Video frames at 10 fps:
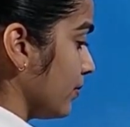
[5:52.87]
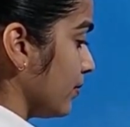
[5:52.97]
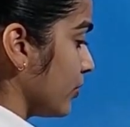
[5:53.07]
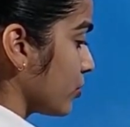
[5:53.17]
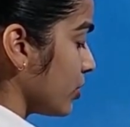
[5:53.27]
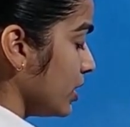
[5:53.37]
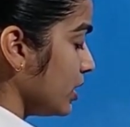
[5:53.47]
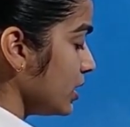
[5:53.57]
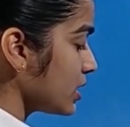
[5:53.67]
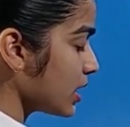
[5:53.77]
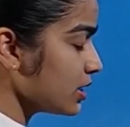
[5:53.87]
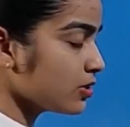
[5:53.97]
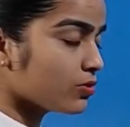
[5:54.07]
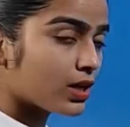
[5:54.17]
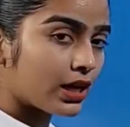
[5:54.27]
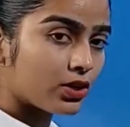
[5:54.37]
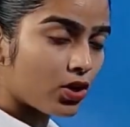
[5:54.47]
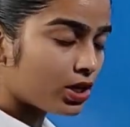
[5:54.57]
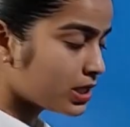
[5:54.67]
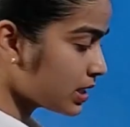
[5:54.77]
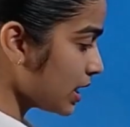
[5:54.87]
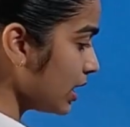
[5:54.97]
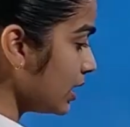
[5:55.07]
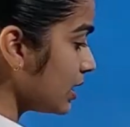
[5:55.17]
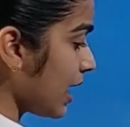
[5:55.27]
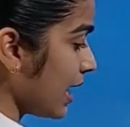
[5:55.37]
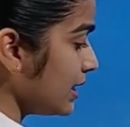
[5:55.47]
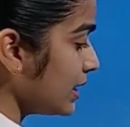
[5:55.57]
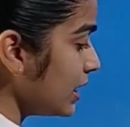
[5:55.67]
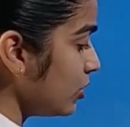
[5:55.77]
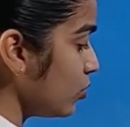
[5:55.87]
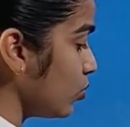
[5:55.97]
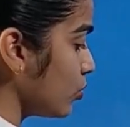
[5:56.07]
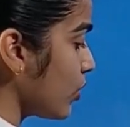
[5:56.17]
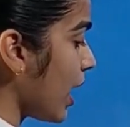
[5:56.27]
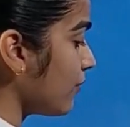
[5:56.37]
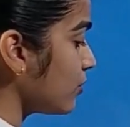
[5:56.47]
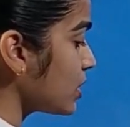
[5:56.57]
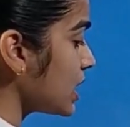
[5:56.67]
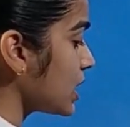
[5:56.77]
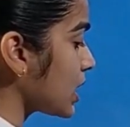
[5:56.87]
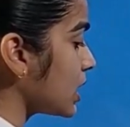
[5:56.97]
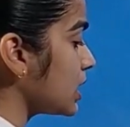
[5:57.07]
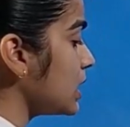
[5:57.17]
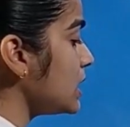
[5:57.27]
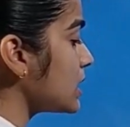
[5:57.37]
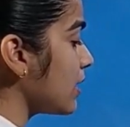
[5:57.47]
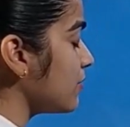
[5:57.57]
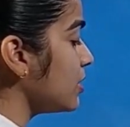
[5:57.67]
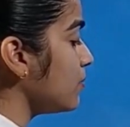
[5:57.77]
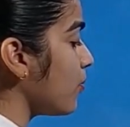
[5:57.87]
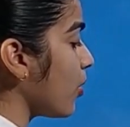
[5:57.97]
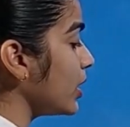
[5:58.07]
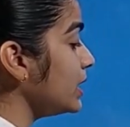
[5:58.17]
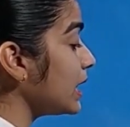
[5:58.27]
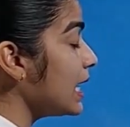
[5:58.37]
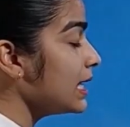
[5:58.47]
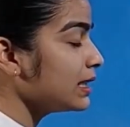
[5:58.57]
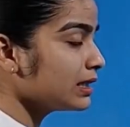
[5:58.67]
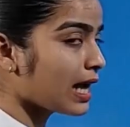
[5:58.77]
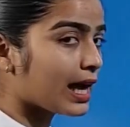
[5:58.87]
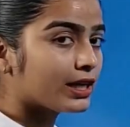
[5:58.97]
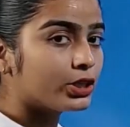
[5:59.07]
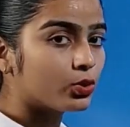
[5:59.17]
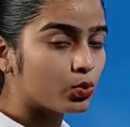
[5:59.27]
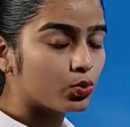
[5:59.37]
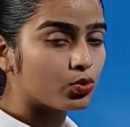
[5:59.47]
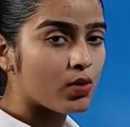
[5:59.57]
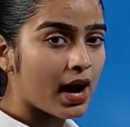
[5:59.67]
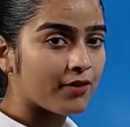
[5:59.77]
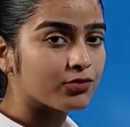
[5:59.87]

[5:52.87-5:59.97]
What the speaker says: so in this case, you cannot say 92. You have to say 37.92. You have